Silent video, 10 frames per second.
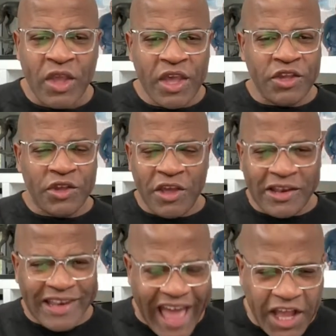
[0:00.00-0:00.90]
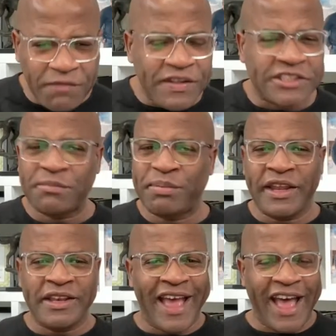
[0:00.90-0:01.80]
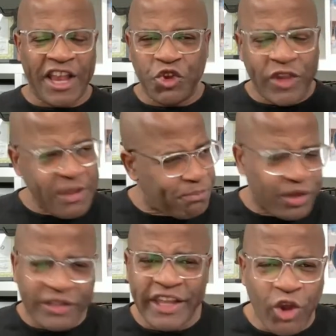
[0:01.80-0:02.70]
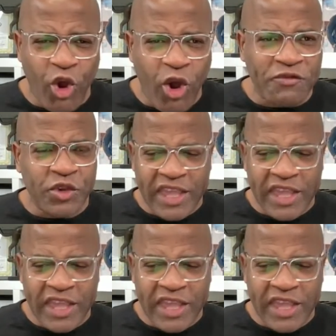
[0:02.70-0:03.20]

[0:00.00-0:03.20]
your lack of discipline, and you keep putting it off,